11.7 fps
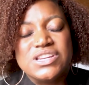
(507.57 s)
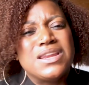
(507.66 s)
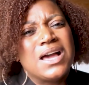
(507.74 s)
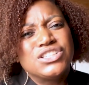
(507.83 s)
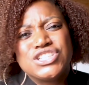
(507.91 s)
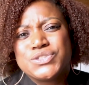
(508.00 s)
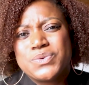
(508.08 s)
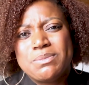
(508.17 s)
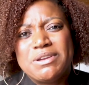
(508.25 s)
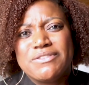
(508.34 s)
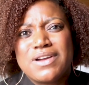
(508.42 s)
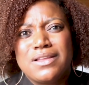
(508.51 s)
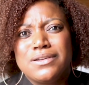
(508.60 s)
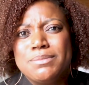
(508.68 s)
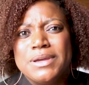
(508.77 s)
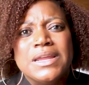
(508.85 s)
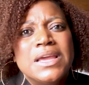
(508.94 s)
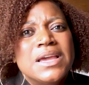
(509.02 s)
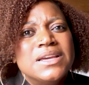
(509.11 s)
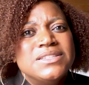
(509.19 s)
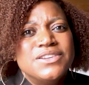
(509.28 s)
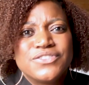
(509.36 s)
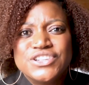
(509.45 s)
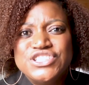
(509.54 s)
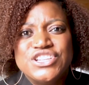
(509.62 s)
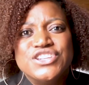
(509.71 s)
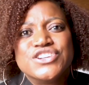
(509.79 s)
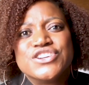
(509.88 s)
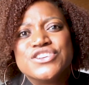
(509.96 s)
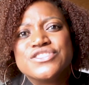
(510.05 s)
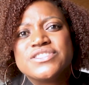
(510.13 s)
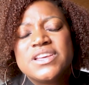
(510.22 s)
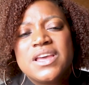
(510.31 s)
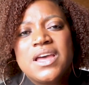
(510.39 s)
and not just women of color, but different genders,